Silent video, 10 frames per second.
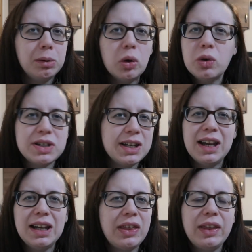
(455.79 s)

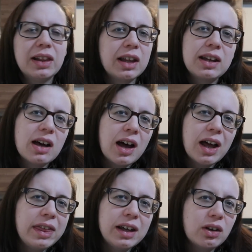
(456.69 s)
bloating, anything like
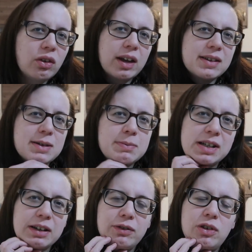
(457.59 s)
that. I think all that
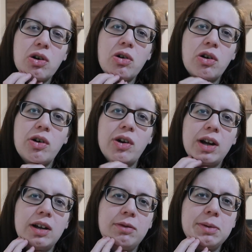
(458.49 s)
seems to have
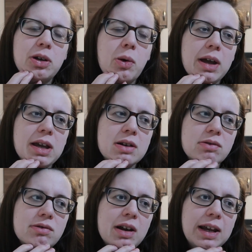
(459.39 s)
gone. I've been
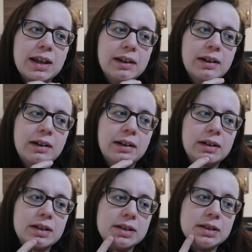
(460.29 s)
quite
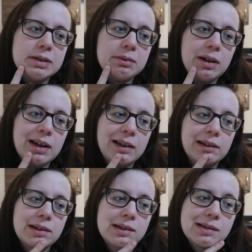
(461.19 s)
regular. What
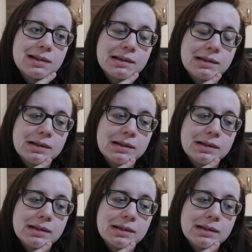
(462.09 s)
else?